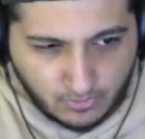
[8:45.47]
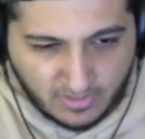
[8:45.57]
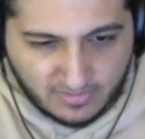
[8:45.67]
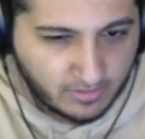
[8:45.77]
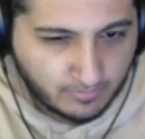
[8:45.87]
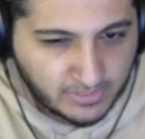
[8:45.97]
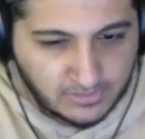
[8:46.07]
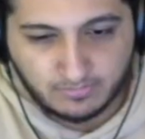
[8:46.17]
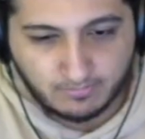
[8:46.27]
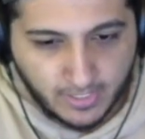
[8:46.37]
I think
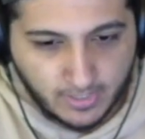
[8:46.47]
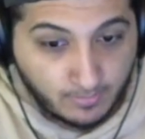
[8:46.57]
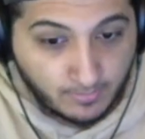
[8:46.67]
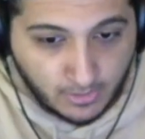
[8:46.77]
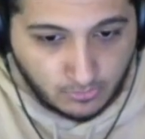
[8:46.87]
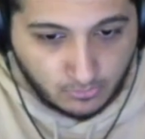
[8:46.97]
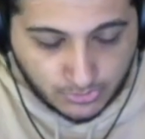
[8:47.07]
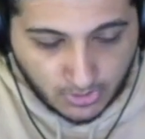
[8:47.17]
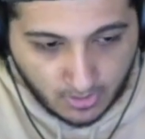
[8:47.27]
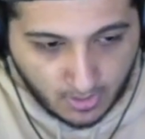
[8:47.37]
Mixer might, I'm not too
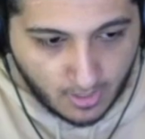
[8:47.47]
sure.